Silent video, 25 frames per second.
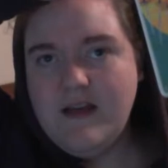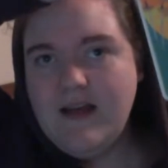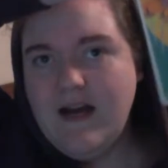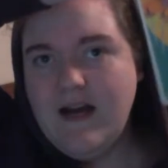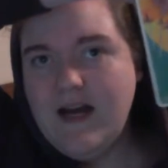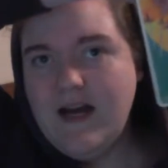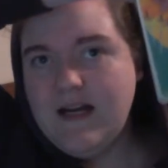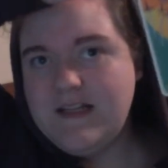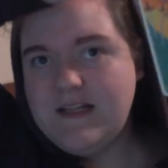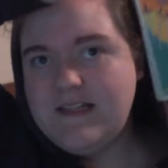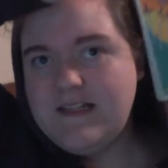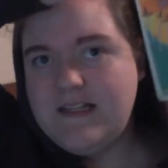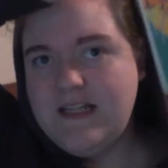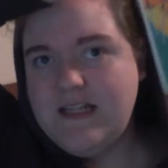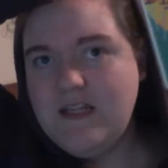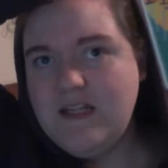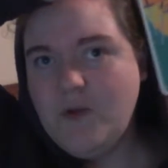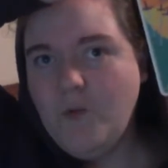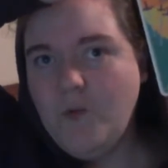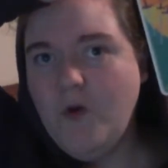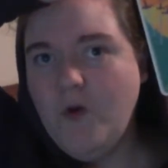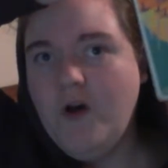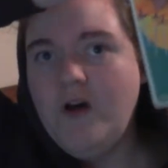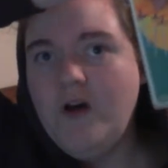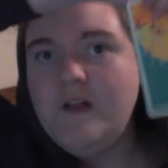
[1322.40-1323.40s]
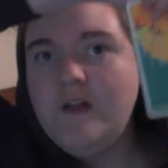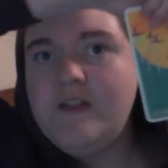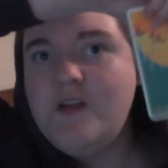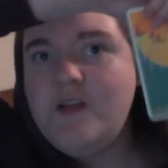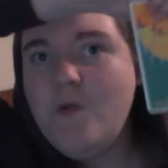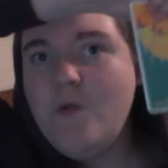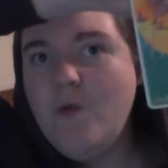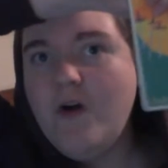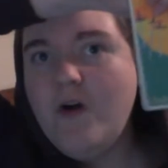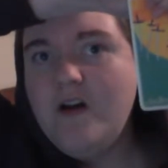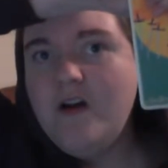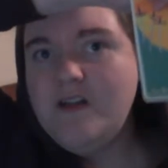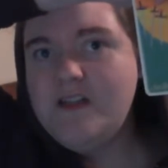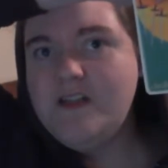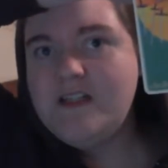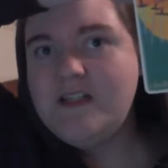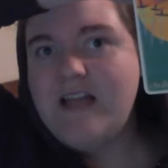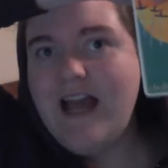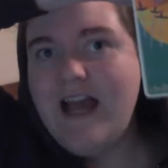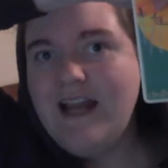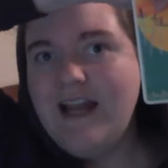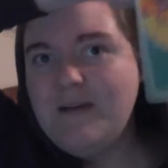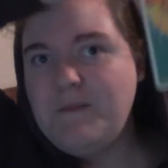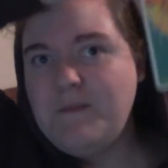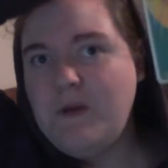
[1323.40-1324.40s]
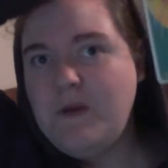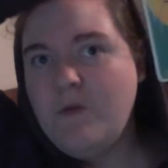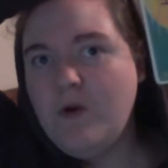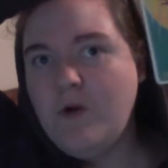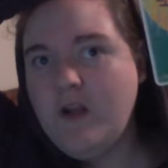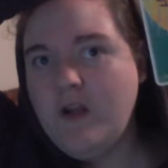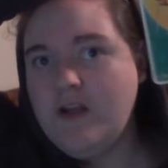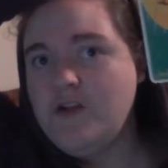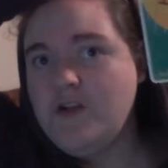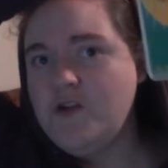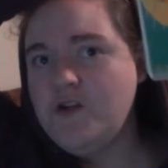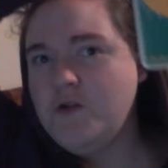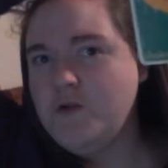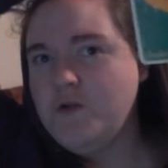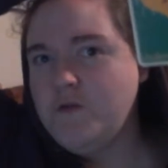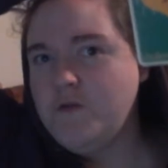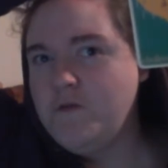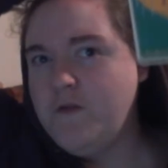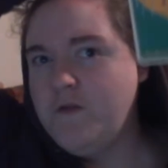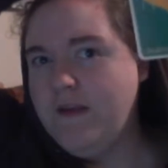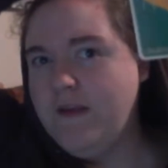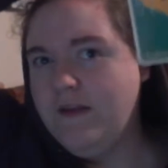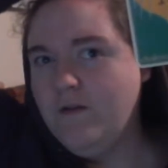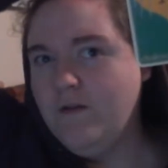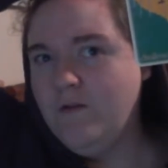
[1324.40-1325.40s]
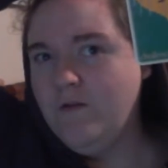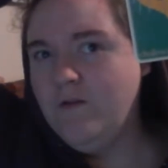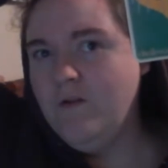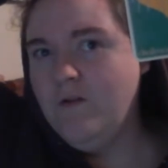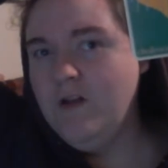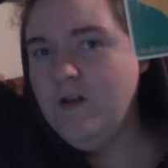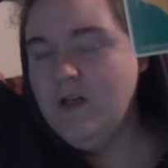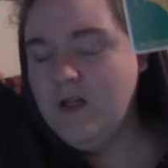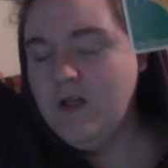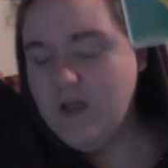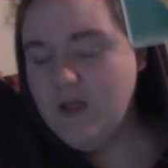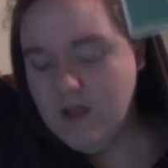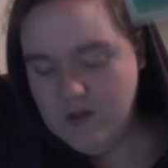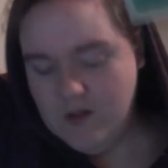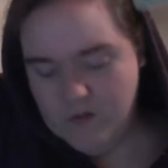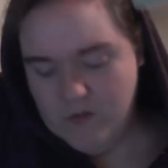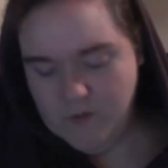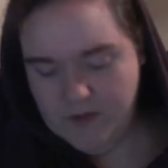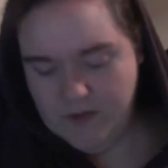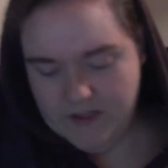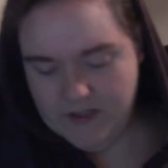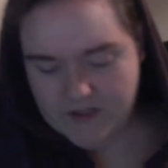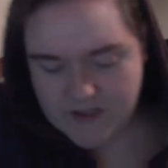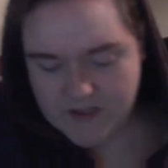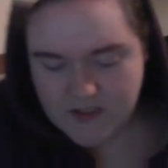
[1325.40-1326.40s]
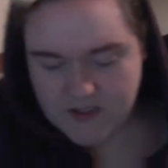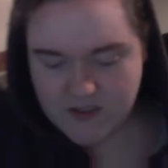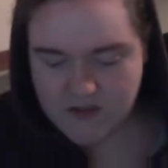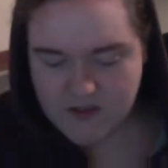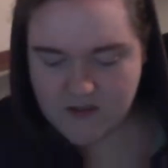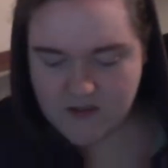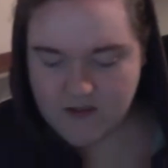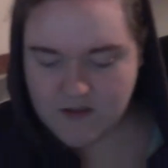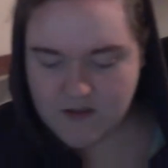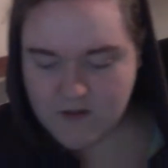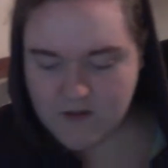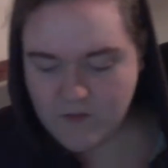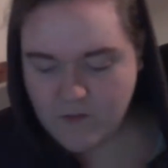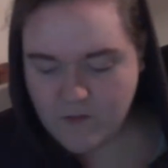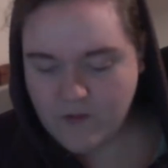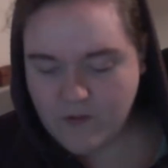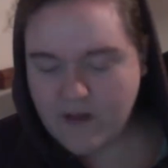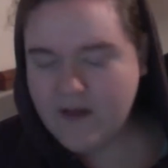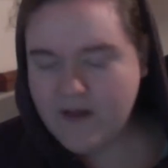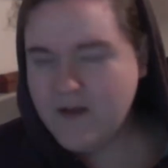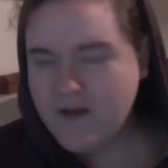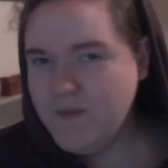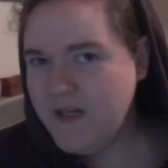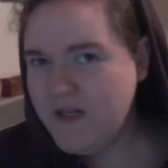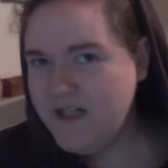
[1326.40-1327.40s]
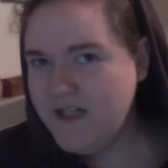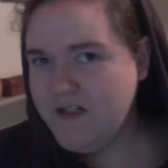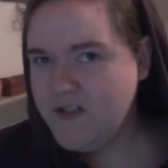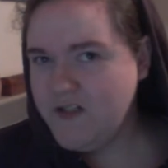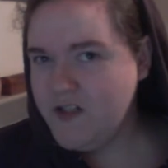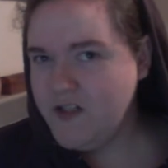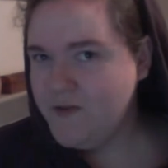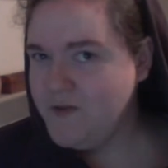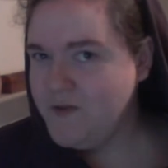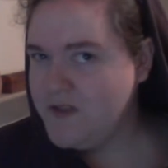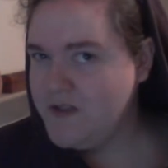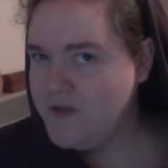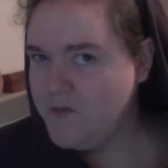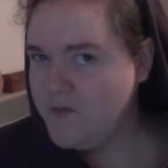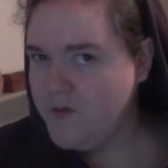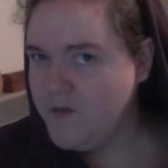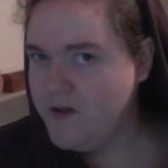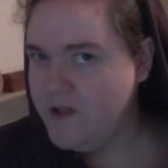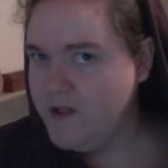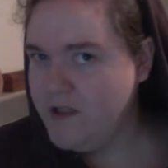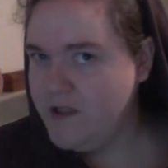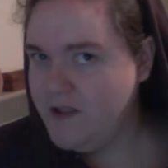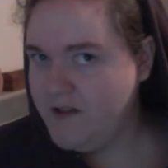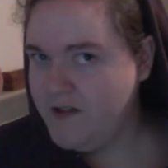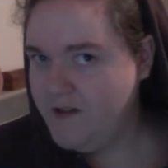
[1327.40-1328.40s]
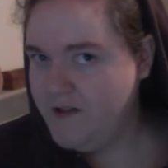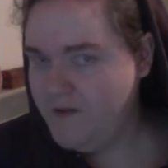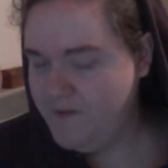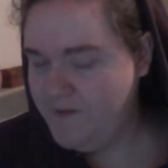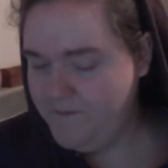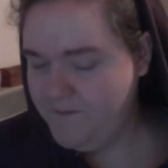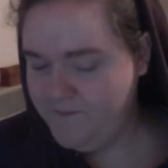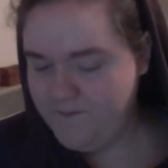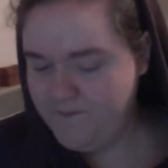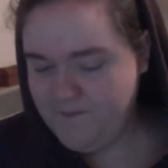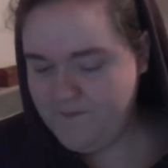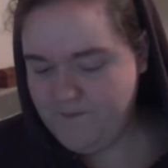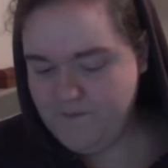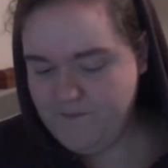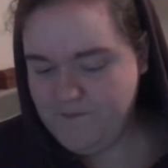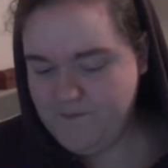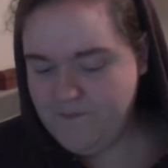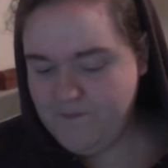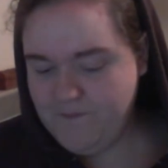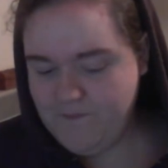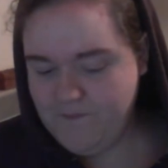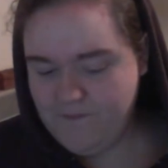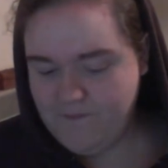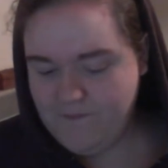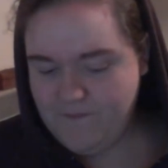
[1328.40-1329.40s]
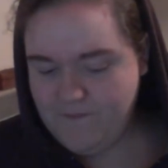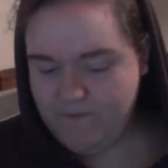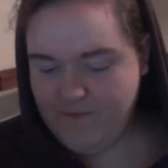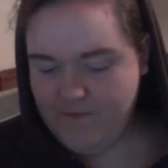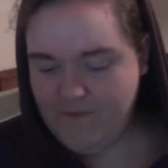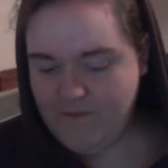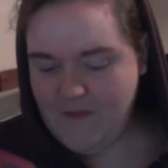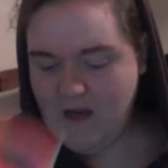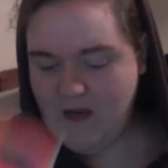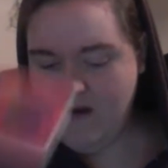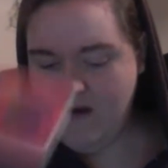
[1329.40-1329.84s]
and I see the words are telling me what I should feel, which when I'm an intuitive reader, I